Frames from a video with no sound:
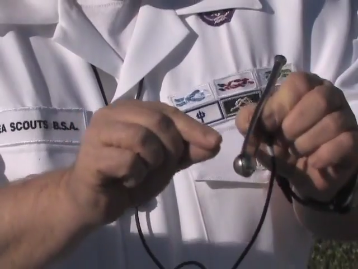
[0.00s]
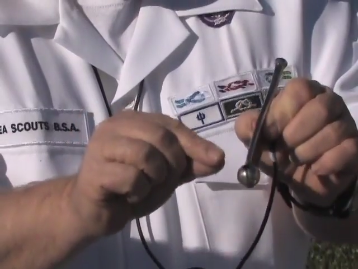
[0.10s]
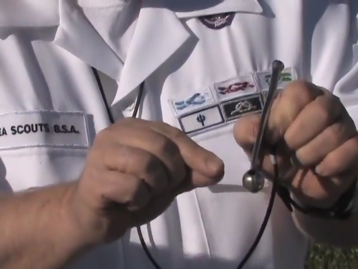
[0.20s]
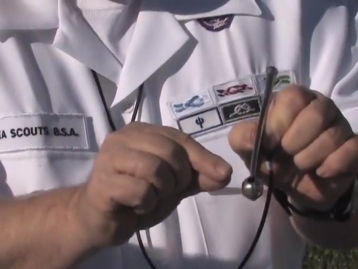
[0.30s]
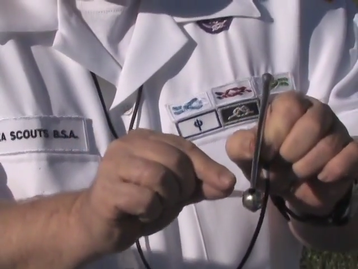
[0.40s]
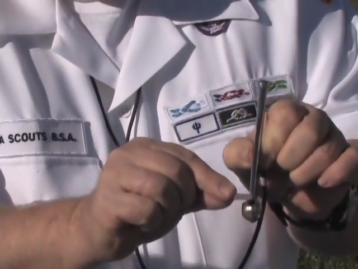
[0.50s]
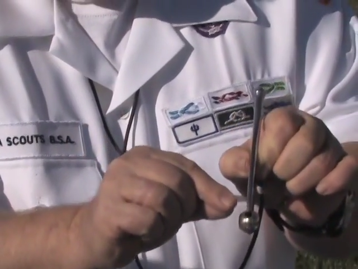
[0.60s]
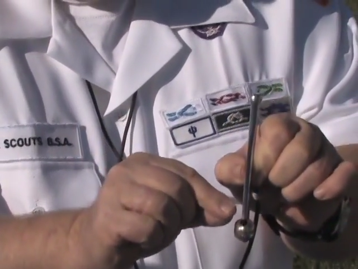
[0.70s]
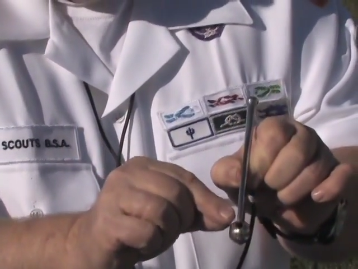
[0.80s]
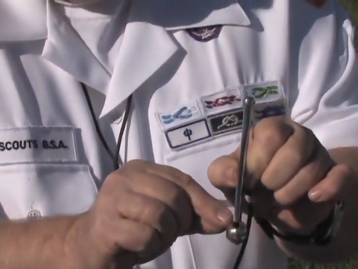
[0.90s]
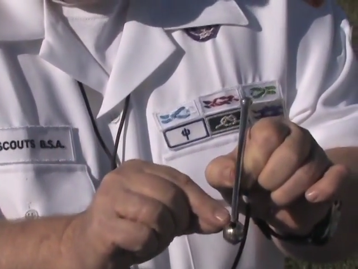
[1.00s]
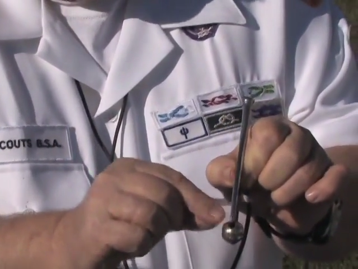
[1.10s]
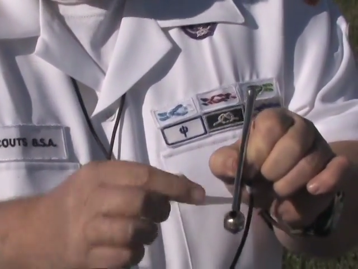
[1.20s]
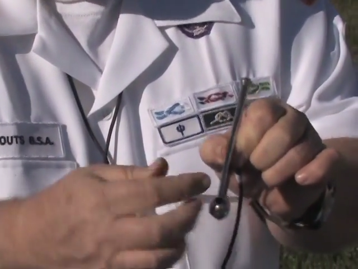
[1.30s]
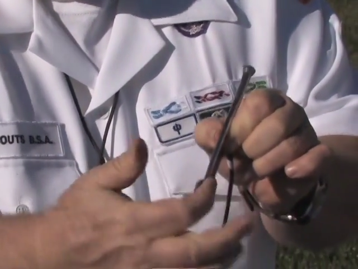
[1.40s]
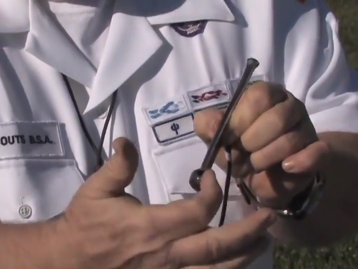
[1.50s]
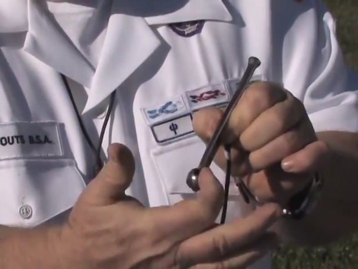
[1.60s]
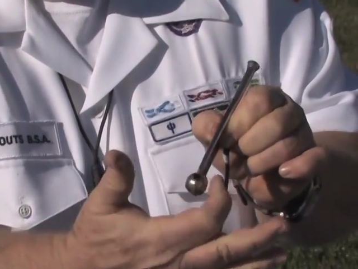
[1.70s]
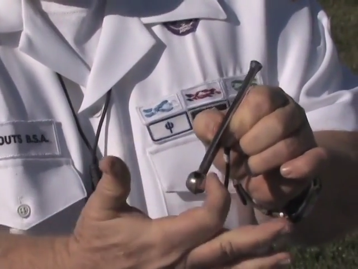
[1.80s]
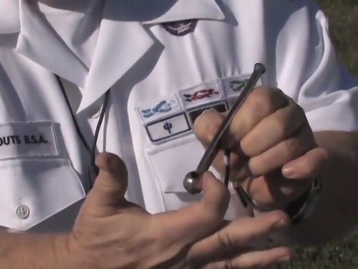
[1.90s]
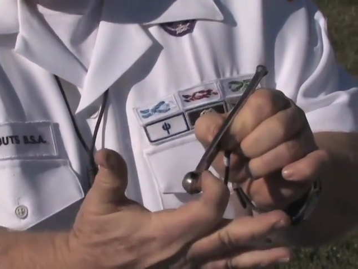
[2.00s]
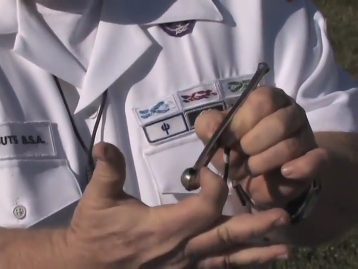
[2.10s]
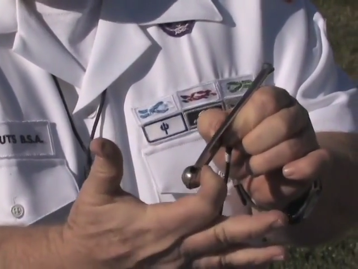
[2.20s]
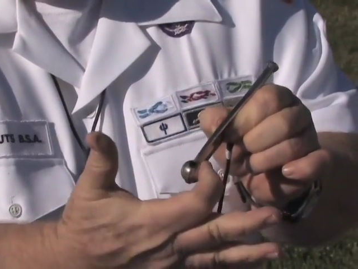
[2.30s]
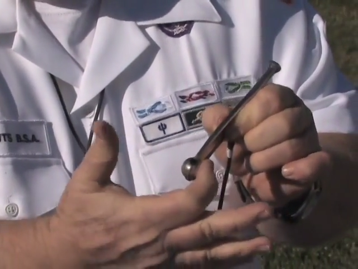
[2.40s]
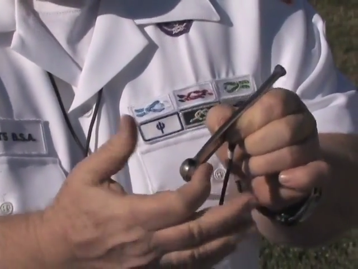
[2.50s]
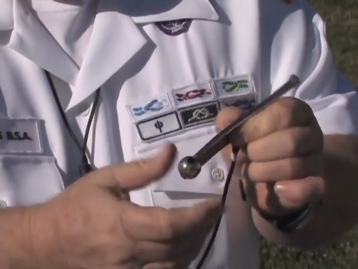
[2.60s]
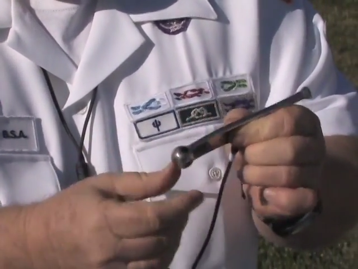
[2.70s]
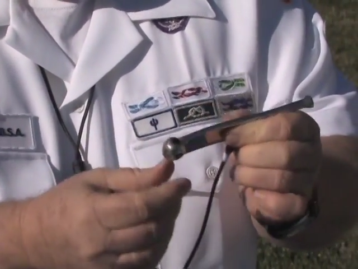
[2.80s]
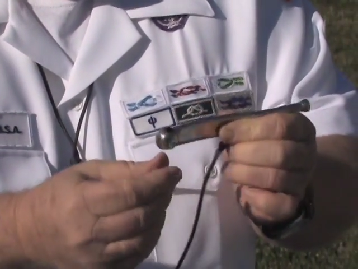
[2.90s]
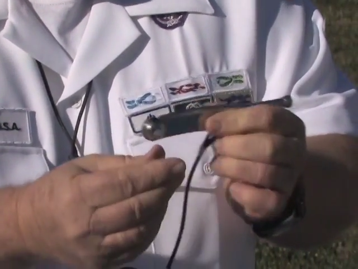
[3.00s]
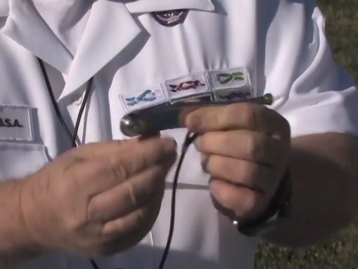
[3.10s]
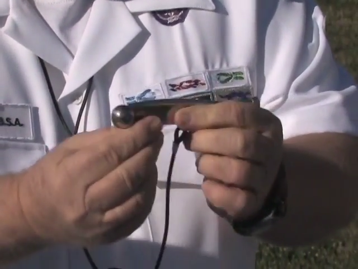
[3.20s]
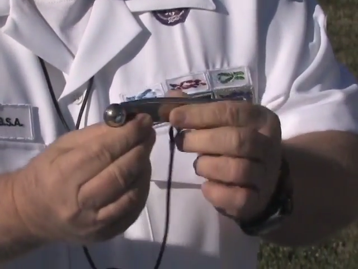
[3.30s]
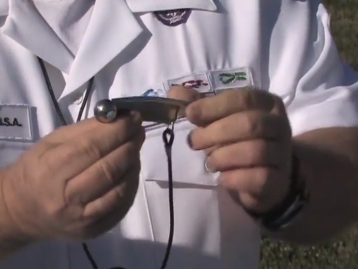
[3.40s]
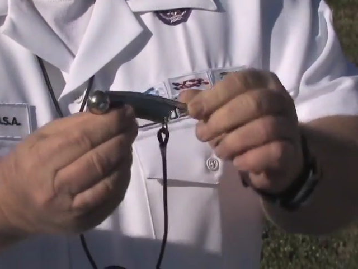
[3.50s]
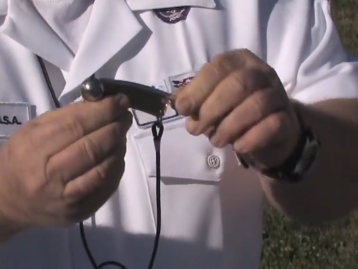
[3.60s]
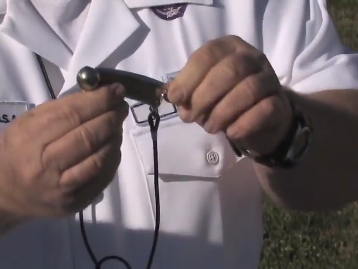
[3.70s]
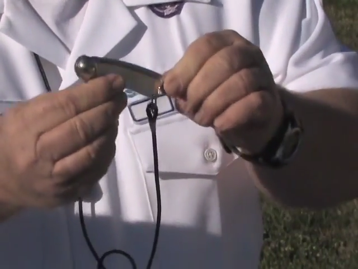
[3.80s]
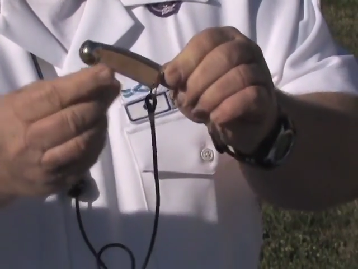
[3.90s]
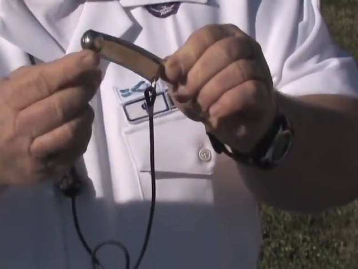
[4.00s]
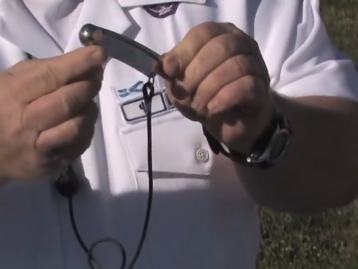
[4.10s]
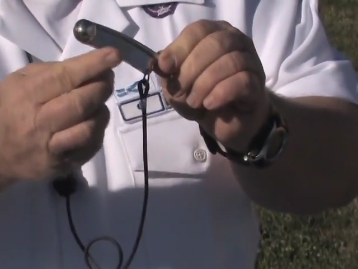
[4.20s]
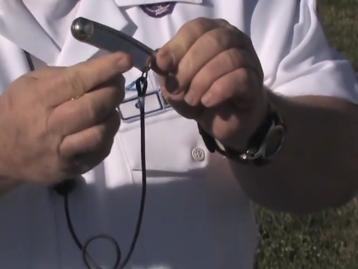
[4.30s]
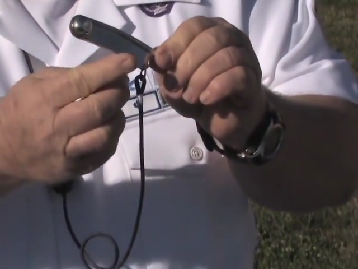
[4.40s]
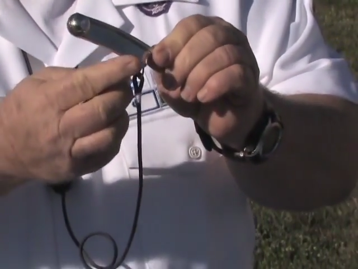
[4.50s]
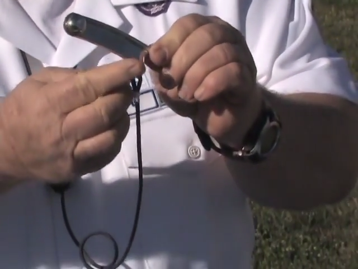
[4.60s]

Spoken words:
Nobody's mouth can be seen.